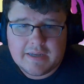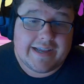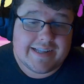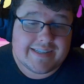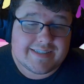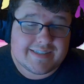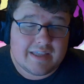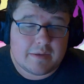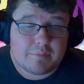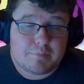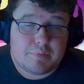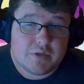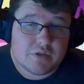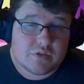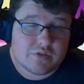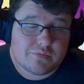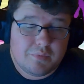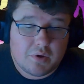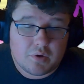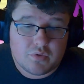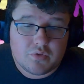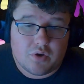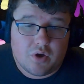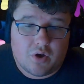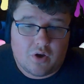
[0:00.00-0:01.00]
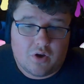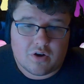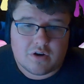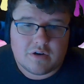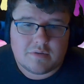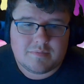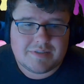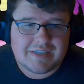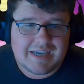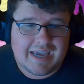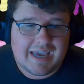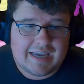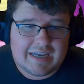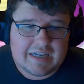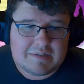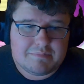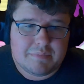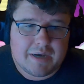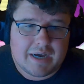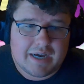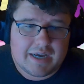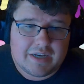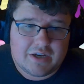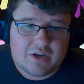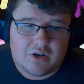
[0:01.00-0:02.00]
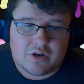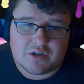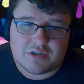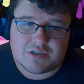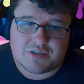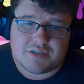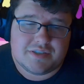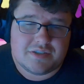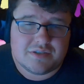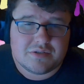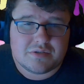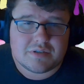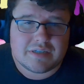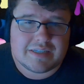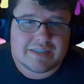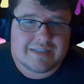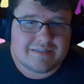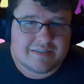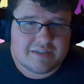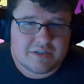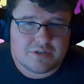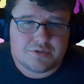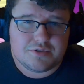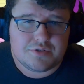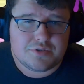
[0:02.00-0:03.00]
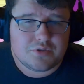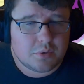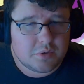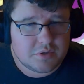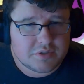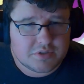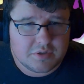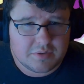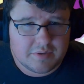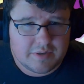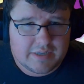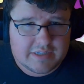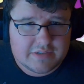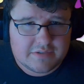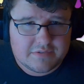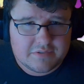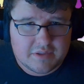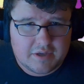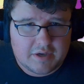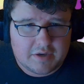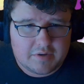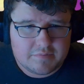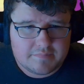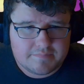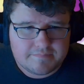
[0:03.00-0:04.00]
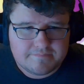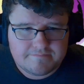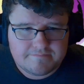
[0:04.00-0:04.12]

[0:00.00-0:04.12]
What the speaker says: Hits that pierce both arms and body are still considered torso hits though.